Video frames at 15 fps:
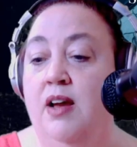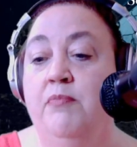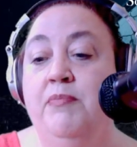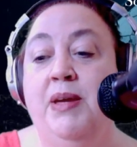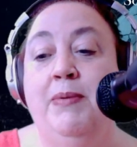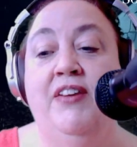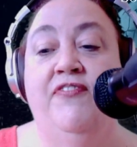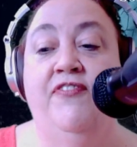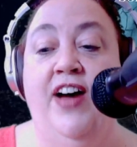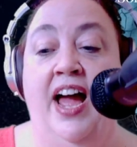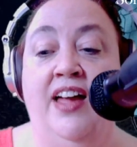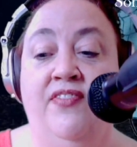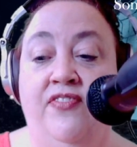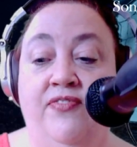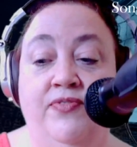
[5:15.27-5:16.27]
maybe
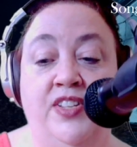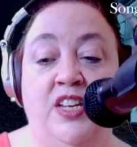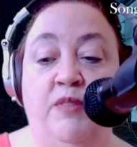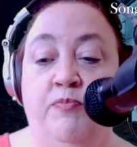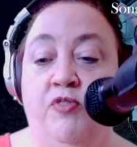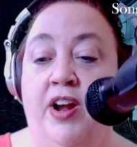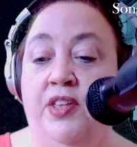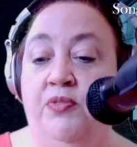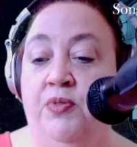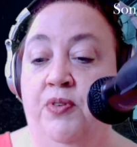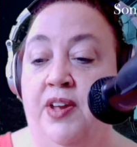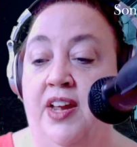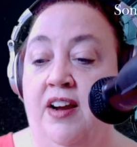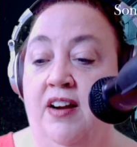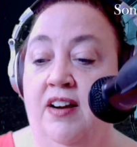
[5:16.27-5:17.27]
five deep right through
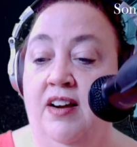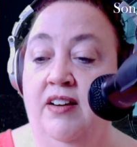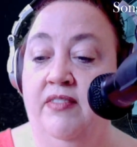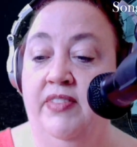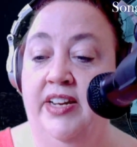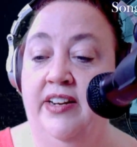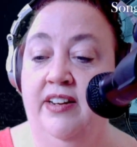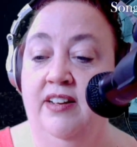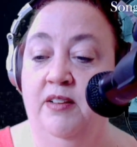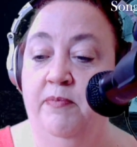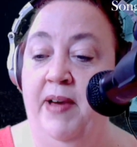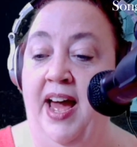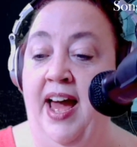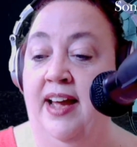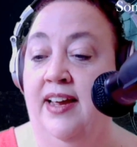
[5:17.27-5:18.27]
here. I mean, you go
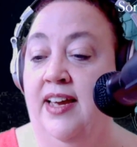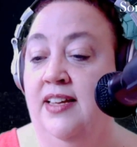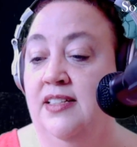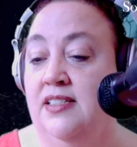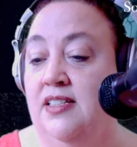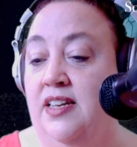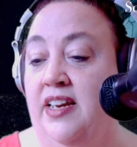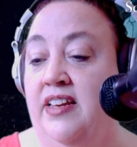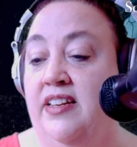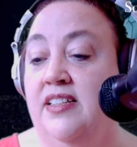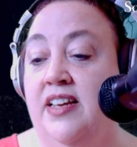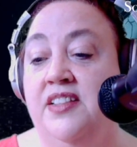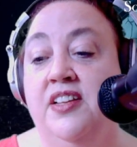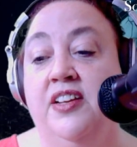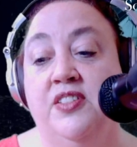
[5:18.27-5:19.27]
back, it's it
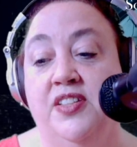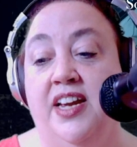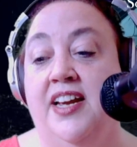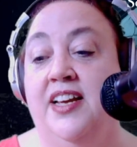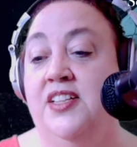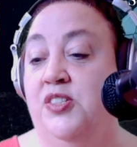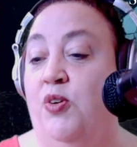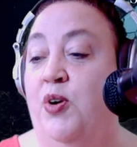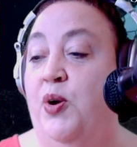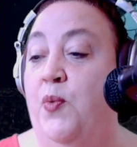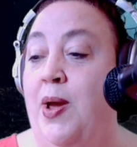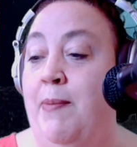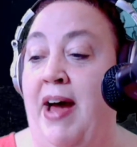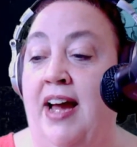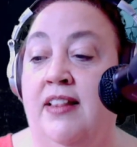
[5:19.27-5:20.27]
it looks like it's going
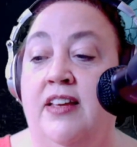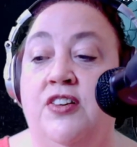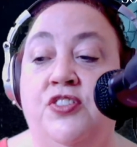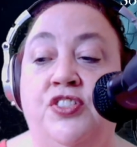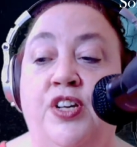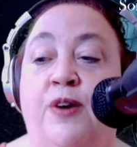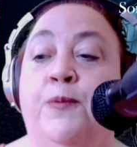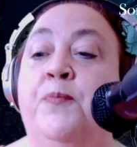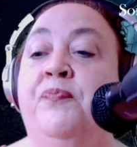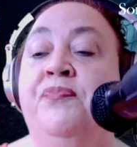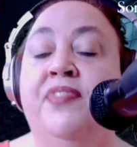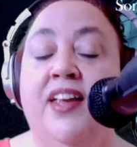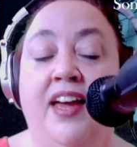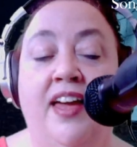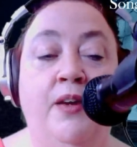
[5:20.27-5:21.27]
way back there. So
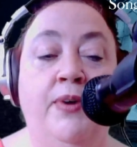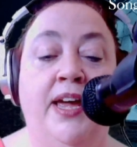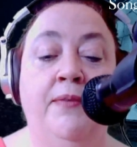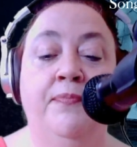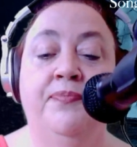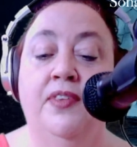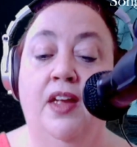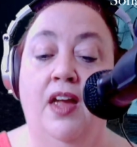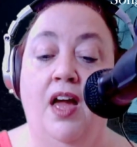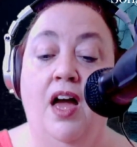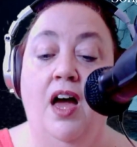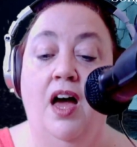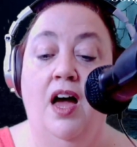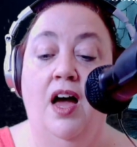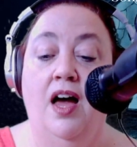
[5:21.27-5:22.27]
anyway,
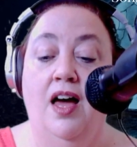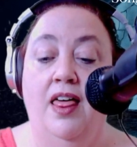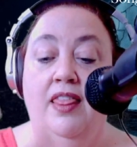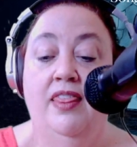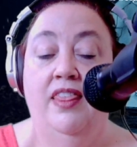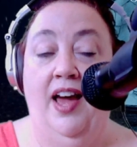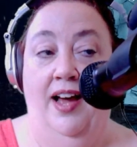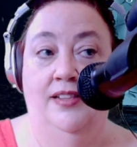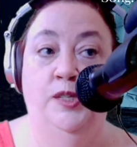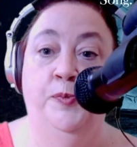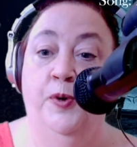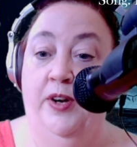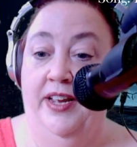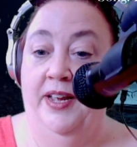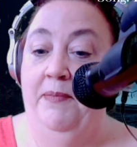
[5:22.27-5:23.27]
that's
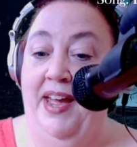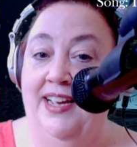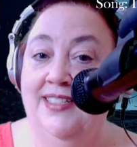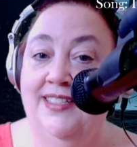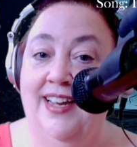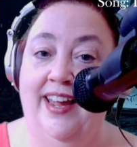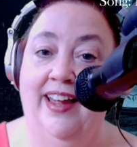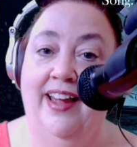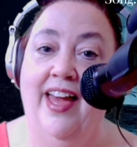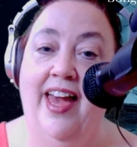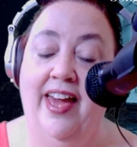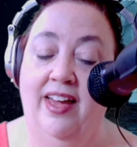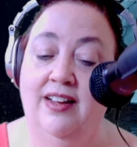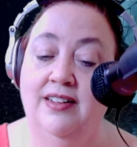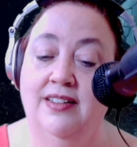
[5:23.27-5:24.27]
pretty amazing.
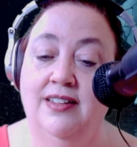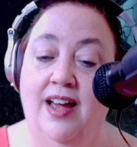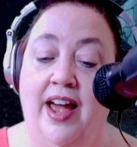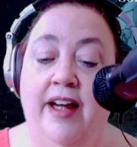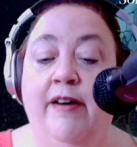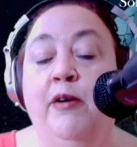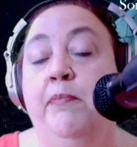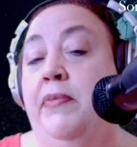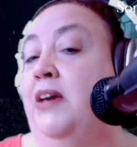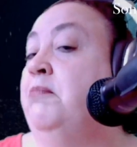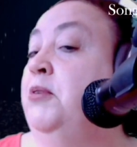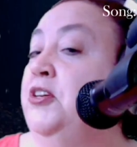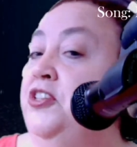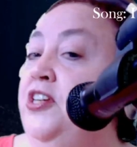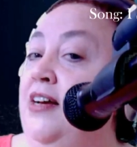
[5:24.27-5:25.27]
And I hope Big
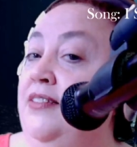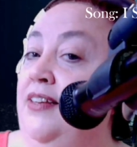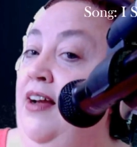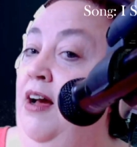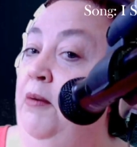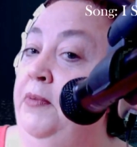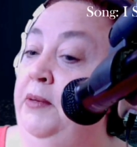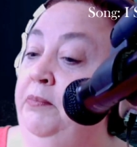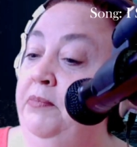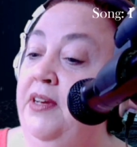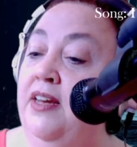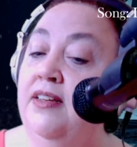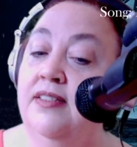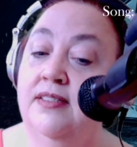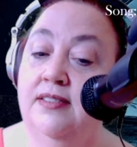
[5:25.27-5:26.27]
Push has an album
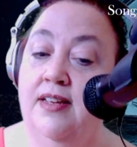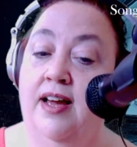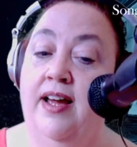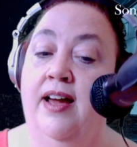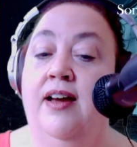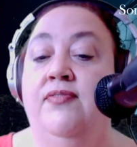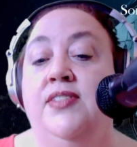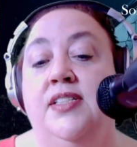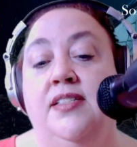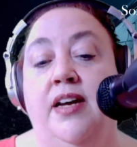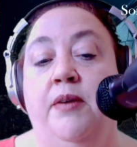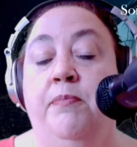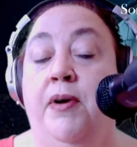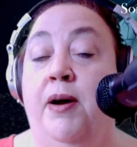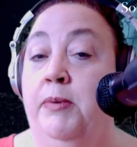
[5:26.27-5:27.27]
because I have to say
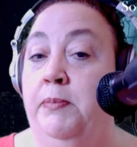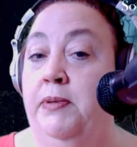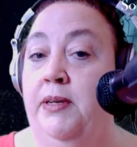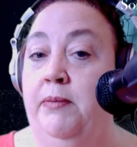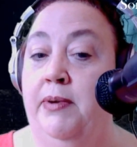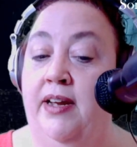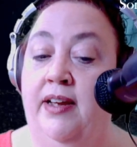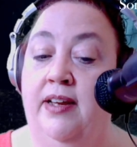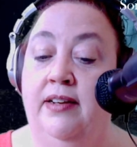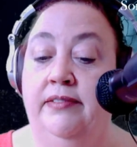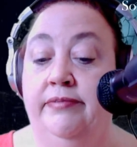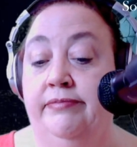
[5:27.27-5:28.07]
I'd probably buy it.